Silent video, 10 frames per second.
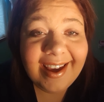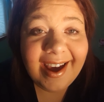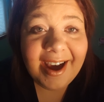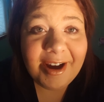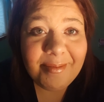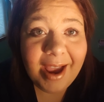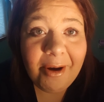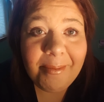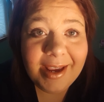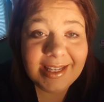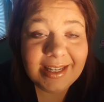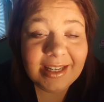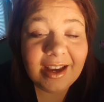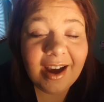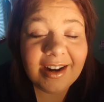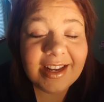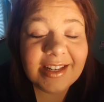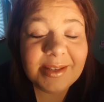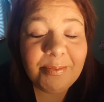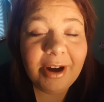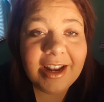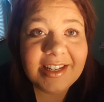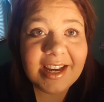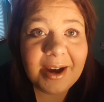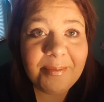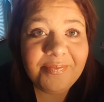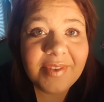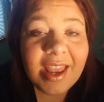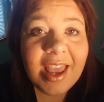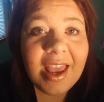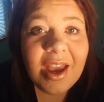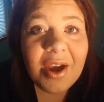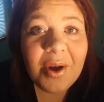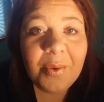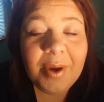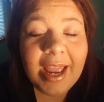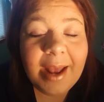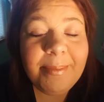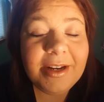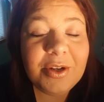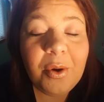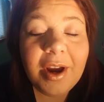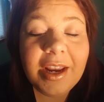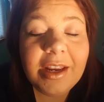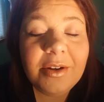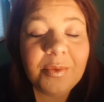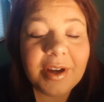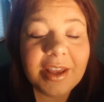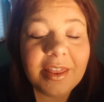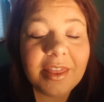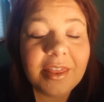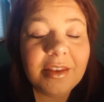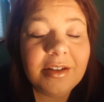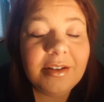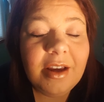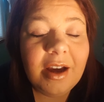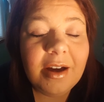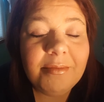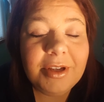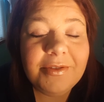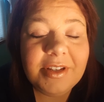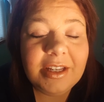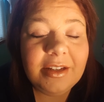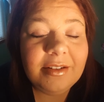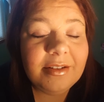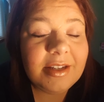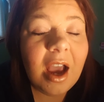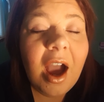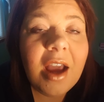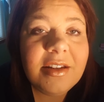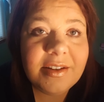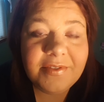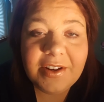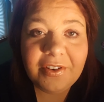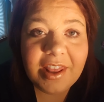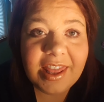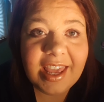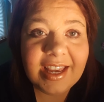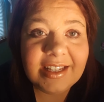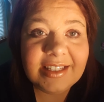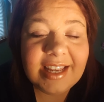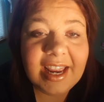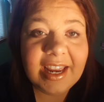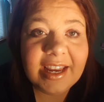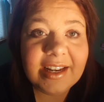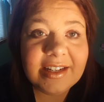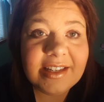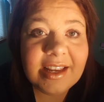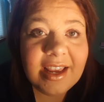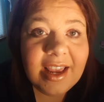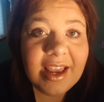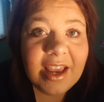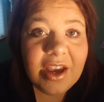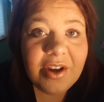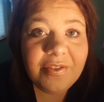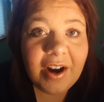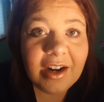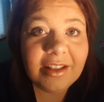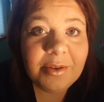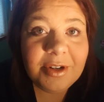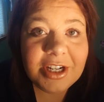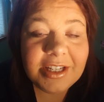how amazing God is, but we had been toying with using tons of different things, and finally we